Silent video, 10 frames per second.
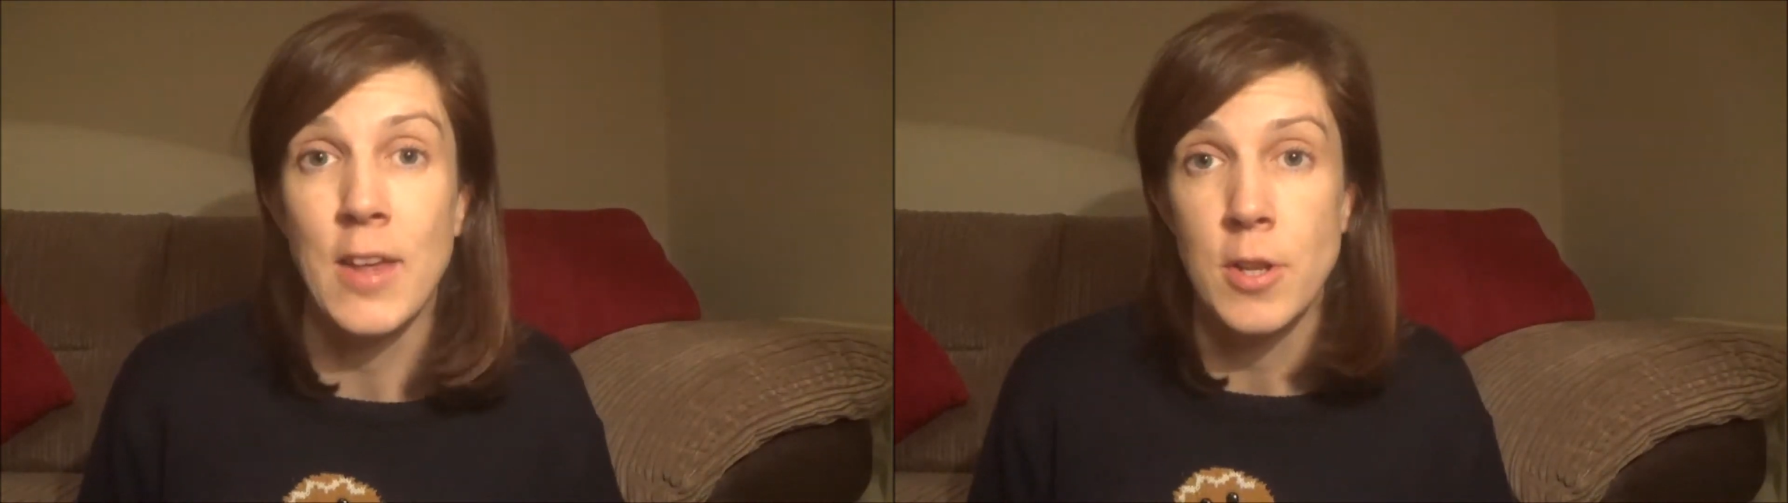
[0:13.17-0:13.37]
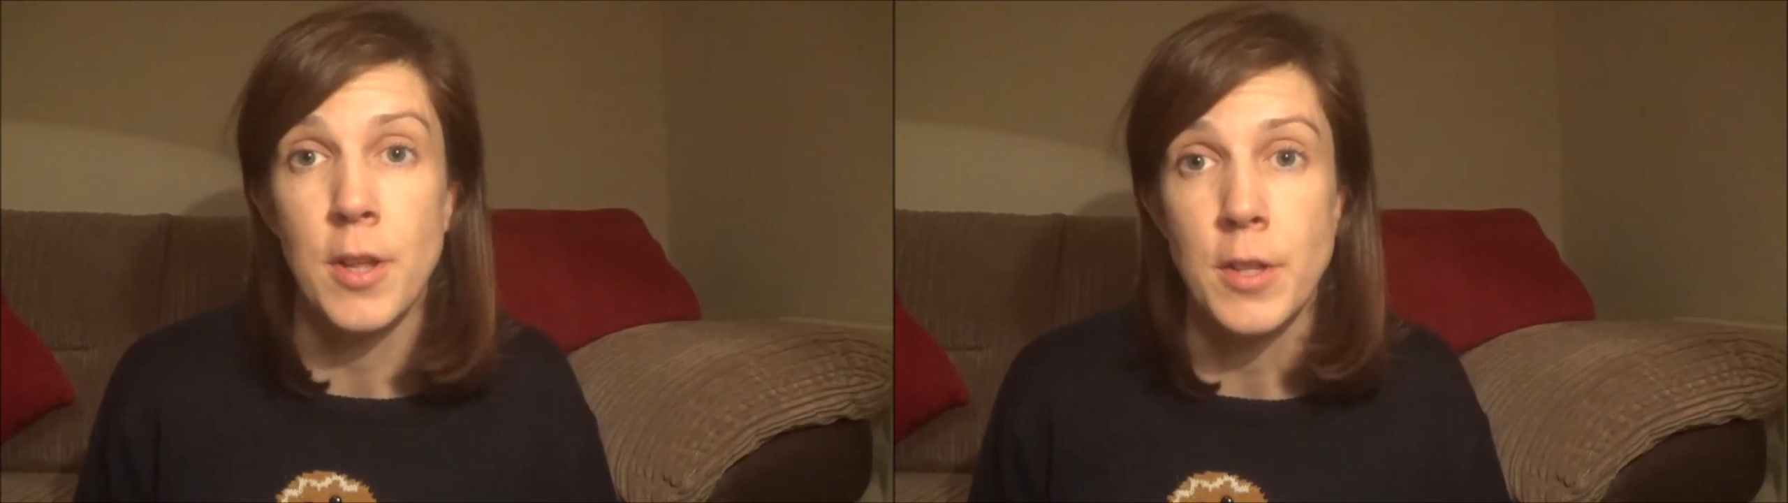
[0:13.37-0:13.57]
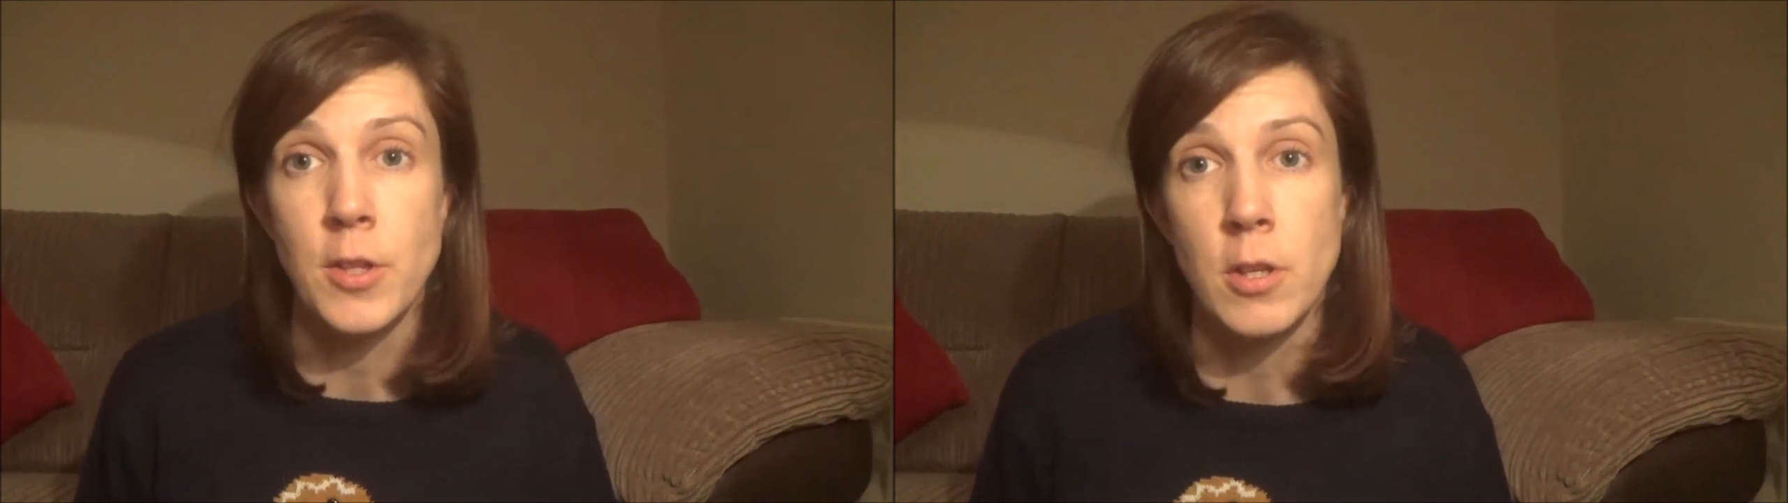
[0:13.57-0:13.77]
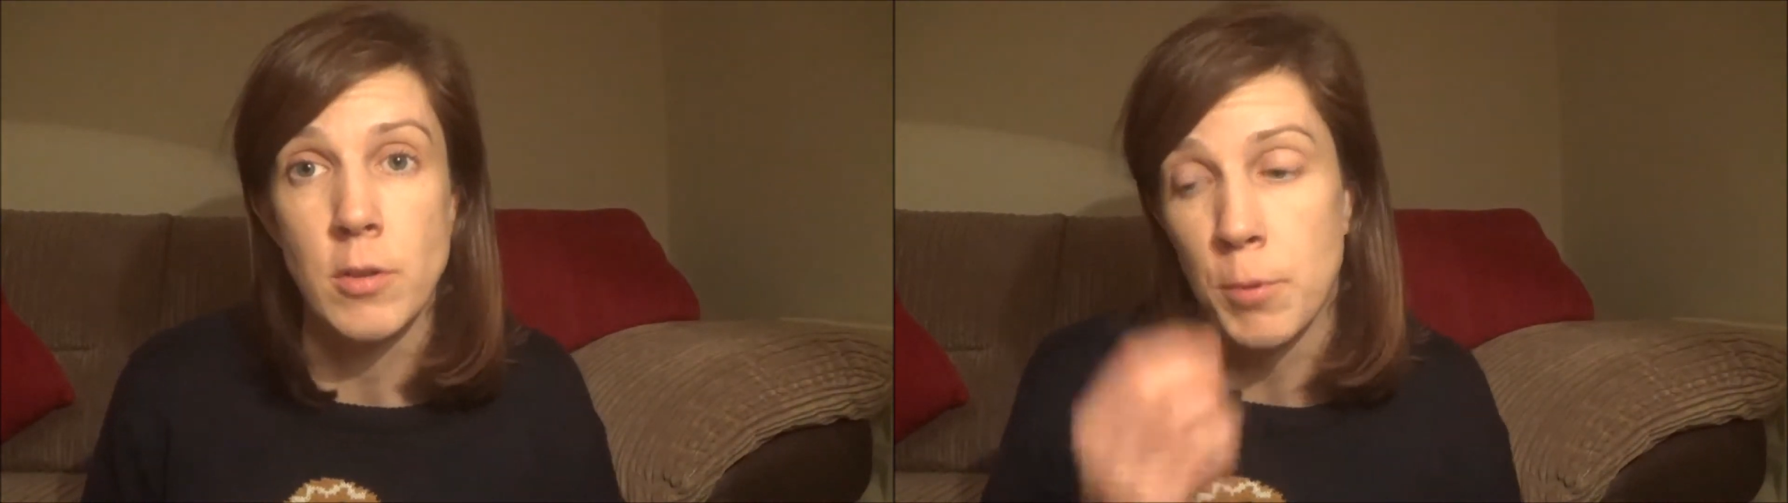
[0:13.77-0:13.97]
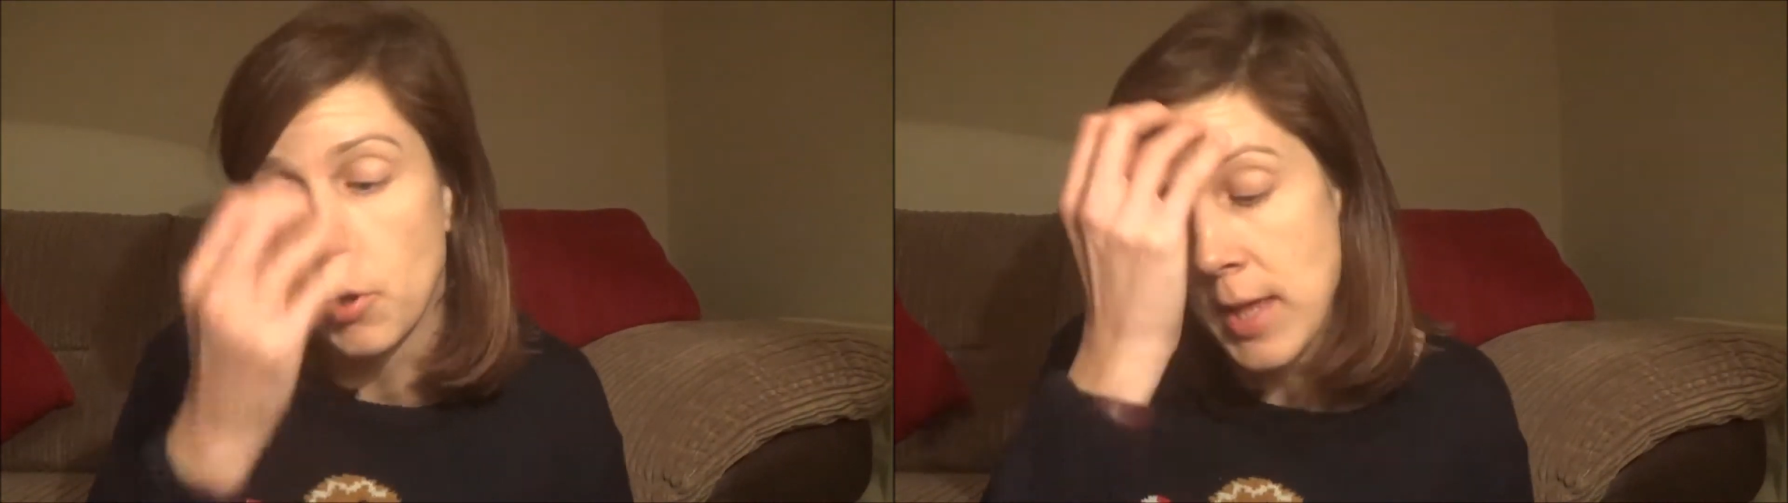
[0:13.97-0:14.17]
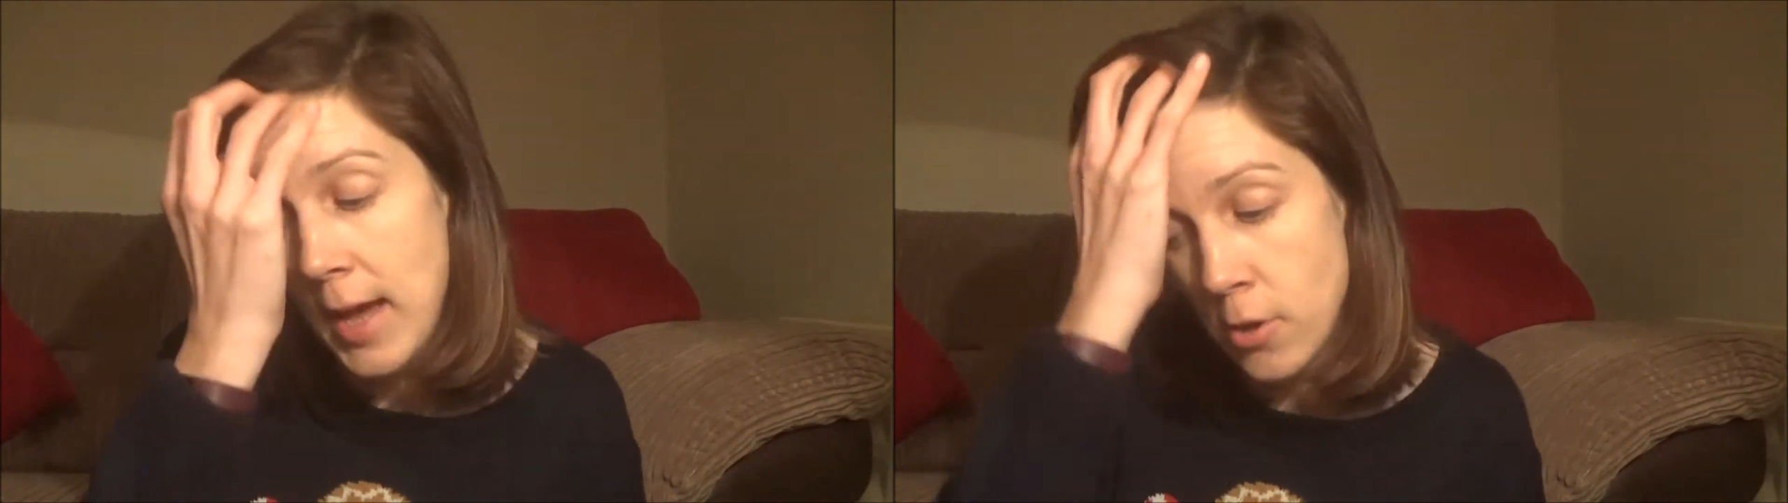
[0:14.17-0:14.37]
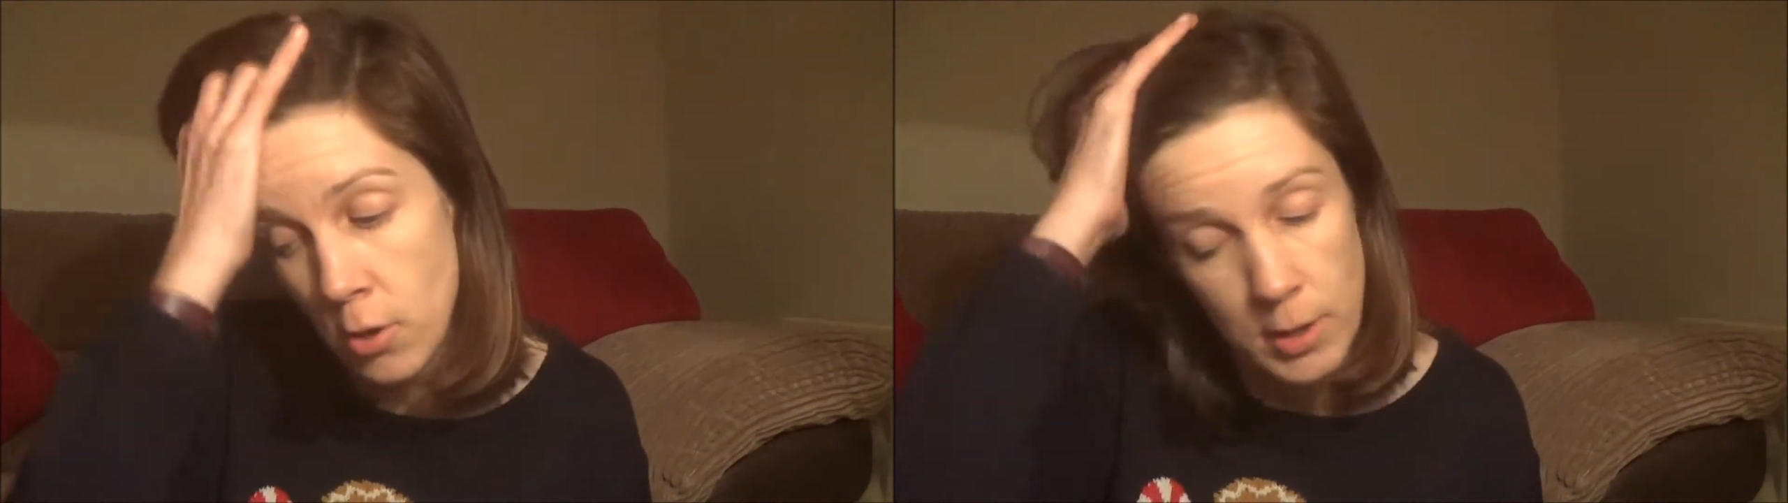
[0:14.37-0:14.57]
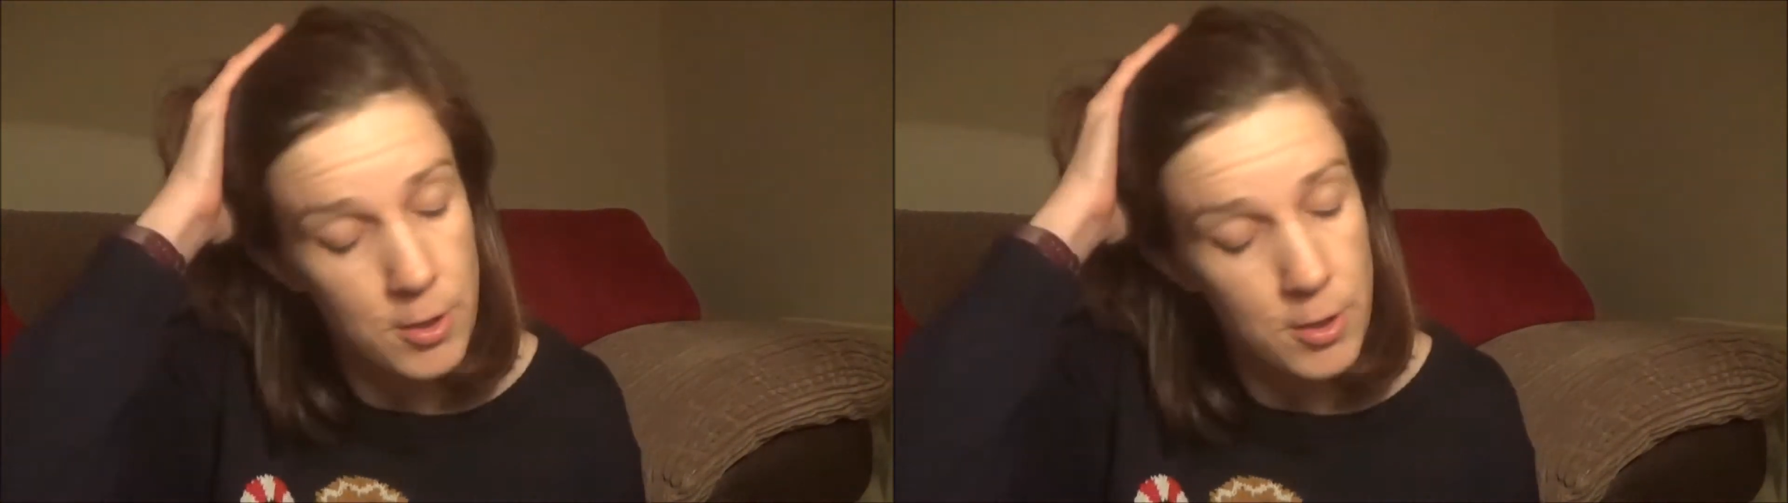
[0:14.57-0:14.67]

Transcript: has nothing to do with books at all.